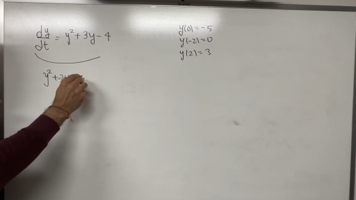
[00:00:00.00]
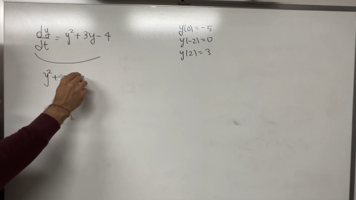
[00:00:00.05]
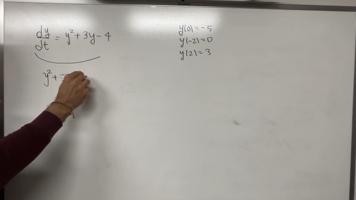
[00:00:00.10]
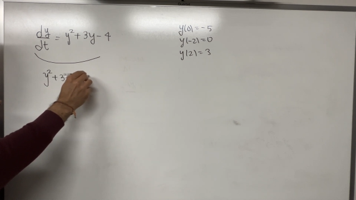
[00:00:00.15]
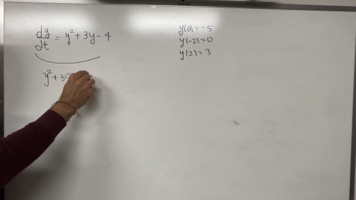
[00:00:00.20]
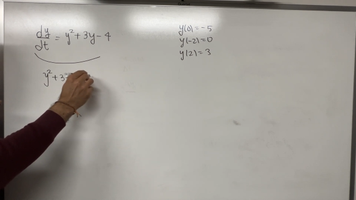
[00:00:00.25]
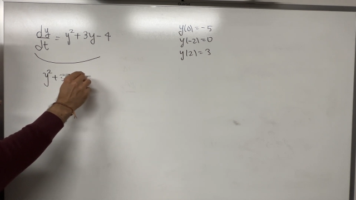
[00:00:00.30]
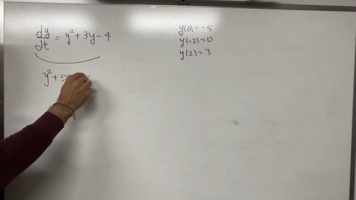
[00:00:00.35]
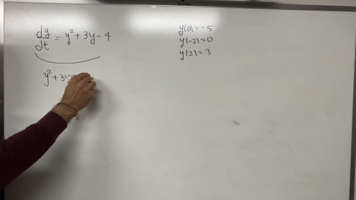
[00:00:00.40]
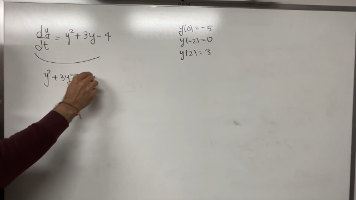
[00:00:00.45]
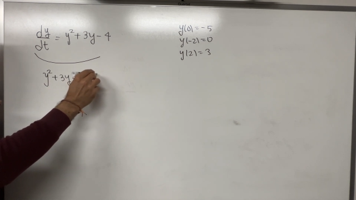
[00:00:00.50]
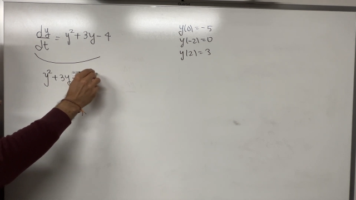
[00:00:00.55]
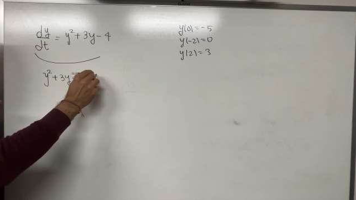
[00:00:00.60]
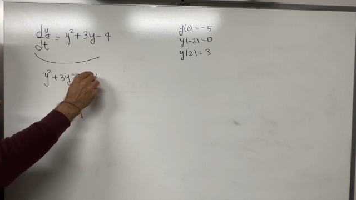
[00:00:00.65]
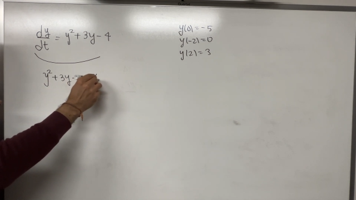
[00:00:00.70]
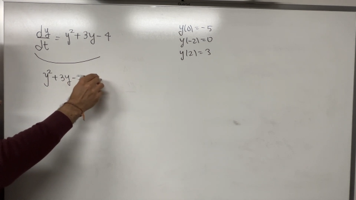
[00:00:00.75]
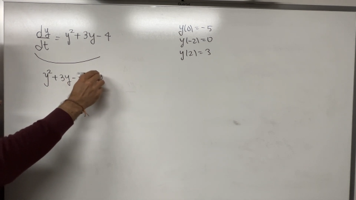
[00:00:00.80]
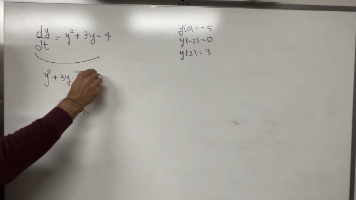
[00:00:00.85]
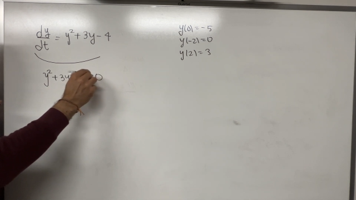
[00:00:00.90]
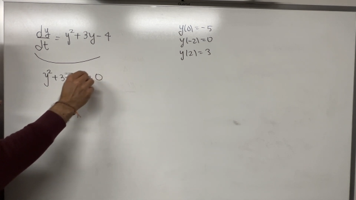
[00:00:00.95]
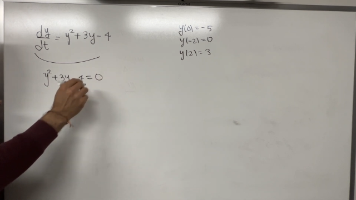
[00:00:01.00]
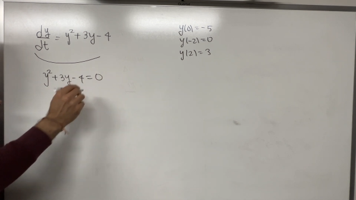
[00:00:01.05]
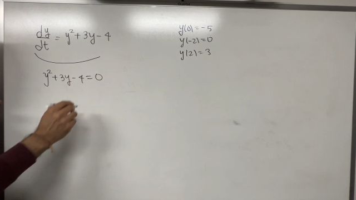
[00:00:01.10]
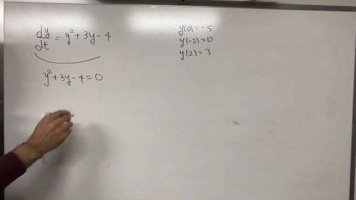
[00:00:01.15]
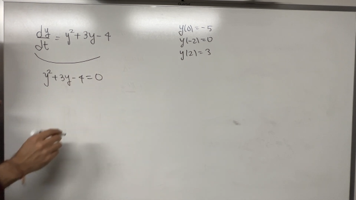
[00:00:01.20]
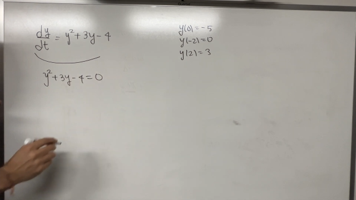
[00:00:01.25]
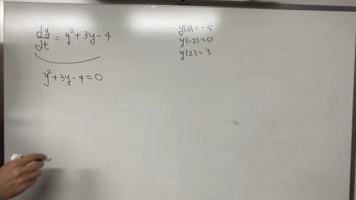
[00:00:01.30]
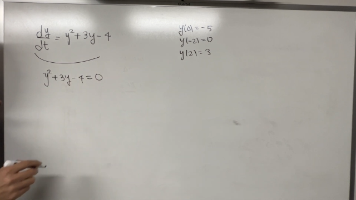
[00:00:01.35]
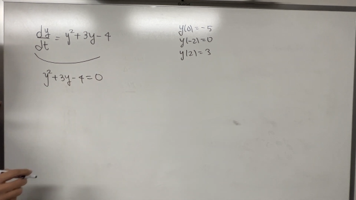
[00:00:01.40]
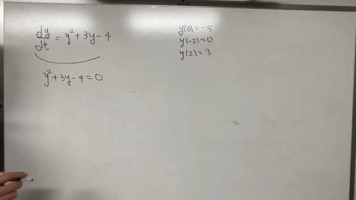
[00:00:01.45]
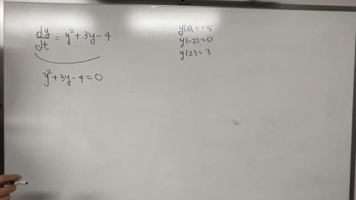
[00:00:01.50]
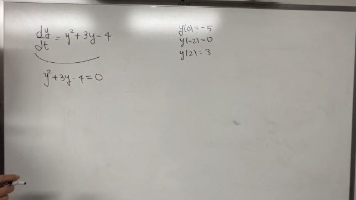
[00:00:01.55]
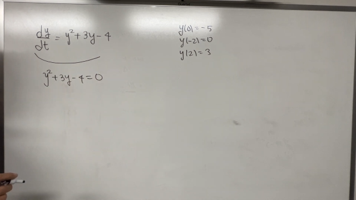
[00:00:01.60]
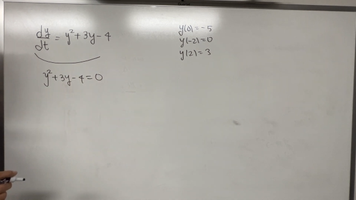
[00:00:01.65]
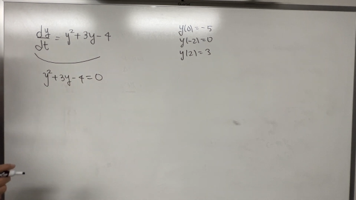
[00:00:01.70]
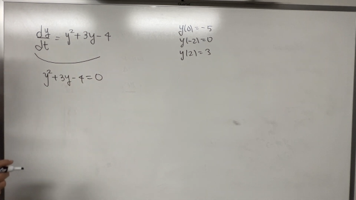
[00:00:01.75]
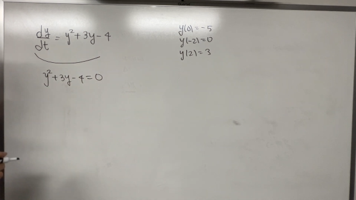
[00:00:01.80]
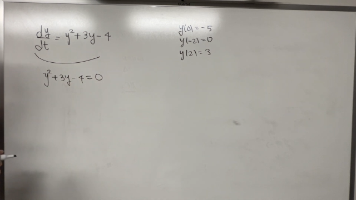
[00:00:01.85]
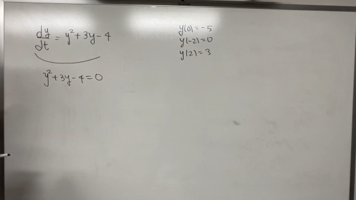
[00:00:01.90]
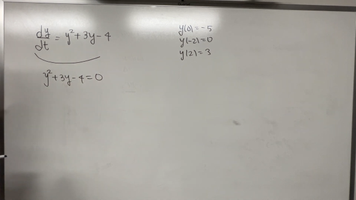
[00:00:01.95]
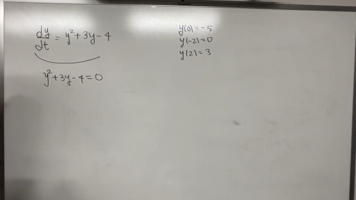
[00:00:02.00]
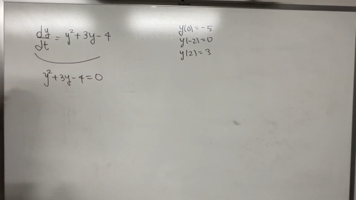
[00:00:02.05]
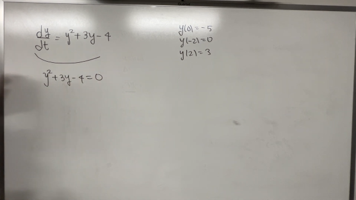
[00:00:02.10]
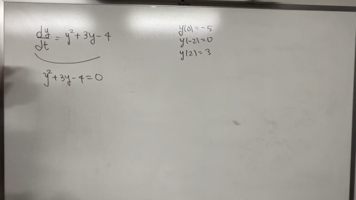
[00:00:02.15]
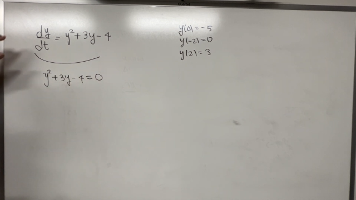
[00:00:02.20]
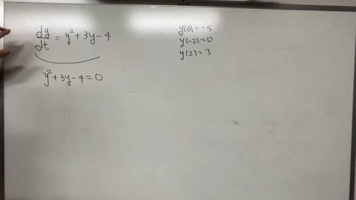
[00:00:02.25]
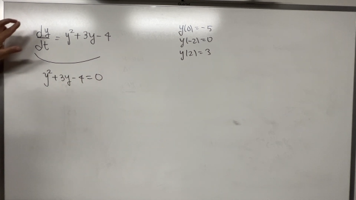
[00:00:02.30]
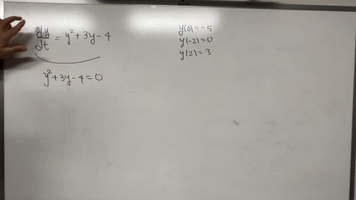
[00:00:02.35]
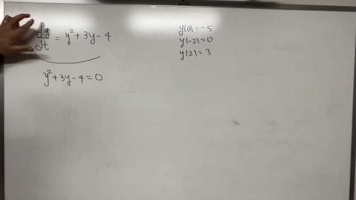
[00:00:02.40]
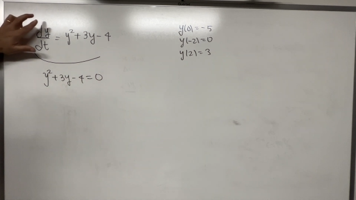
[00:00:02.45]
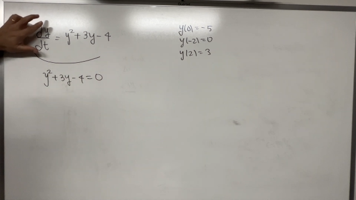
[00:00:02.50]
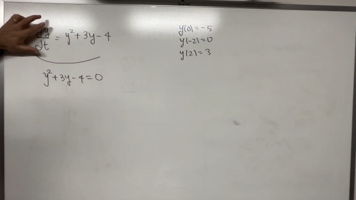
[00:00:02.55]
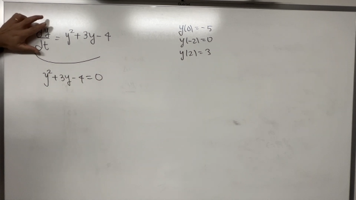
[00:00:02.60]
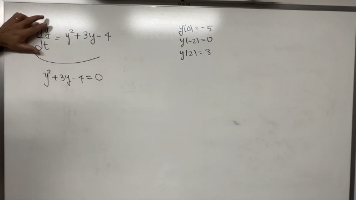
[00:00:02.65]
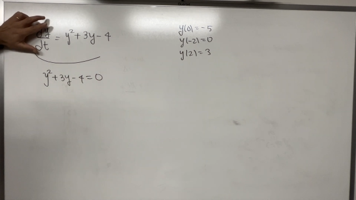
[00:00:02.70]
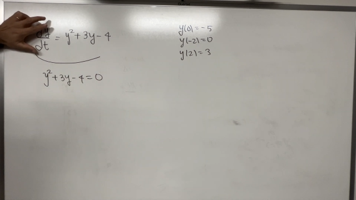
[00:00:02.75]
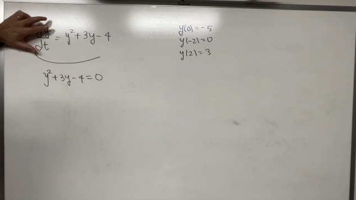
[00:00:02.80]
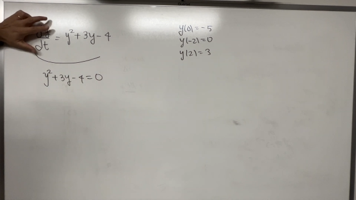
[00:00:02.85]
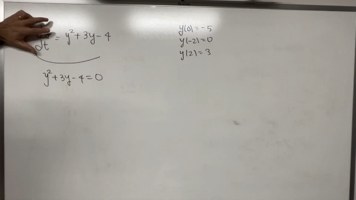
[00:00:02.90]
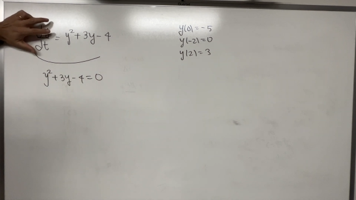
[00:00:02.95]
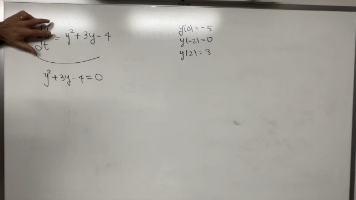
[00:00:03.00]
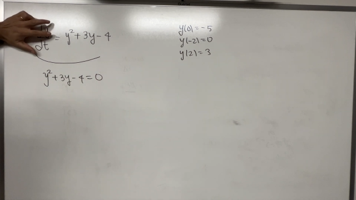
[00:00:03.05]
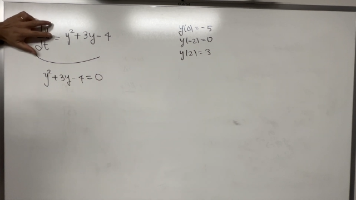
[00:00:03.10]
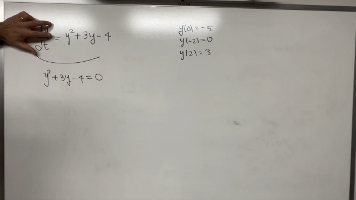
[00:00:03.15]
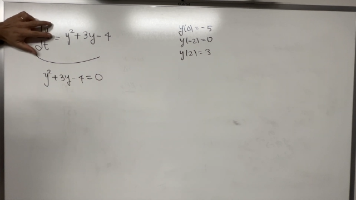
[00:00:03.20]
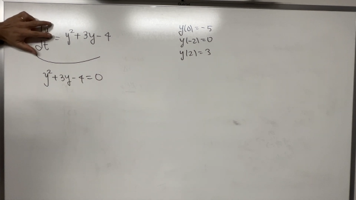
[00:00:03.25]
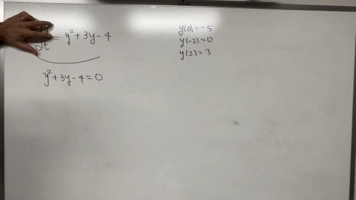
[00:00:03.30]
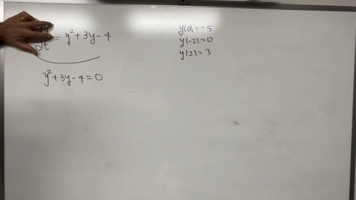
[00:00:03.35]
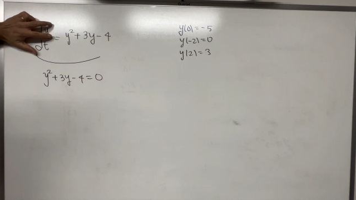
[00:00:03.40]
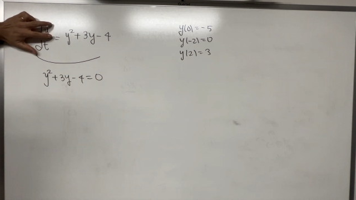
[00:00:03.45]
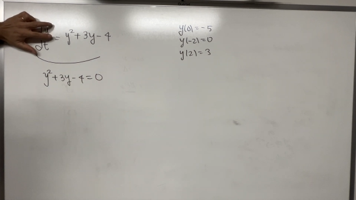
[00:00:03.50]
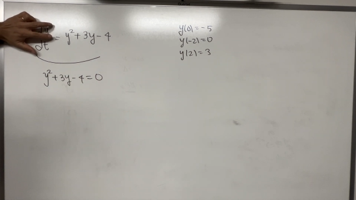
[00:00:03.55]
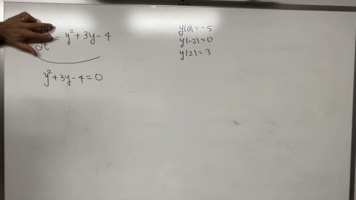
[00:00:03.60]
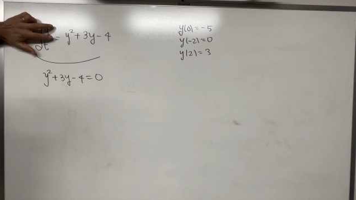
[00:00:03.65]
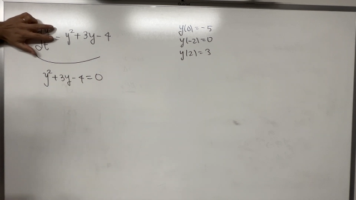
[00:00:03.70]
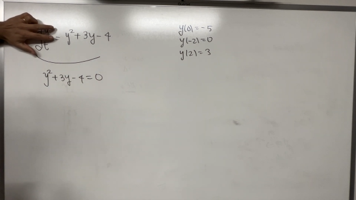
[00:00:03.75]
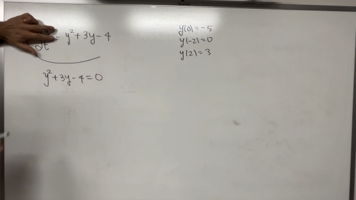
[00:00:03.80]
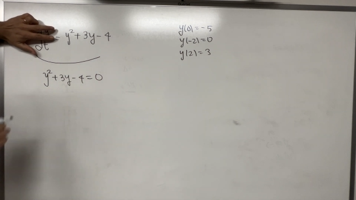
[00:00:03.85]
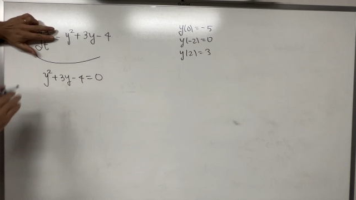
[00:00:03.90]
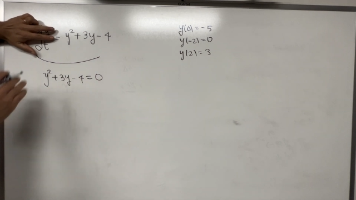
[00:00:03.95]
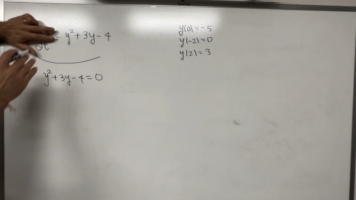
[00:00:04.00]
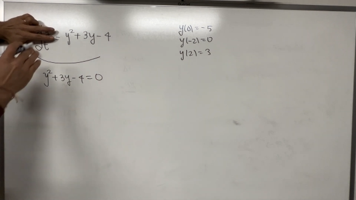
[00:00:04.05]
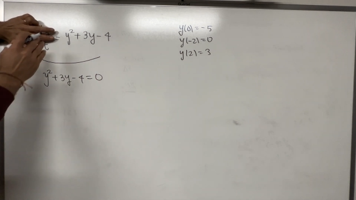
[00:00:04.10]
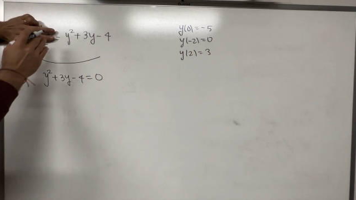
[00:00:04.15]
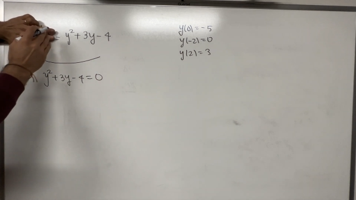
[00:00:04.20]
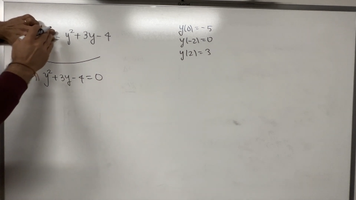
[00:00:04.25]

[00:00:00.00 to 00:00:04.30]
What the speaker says: [unreadable: no face in view]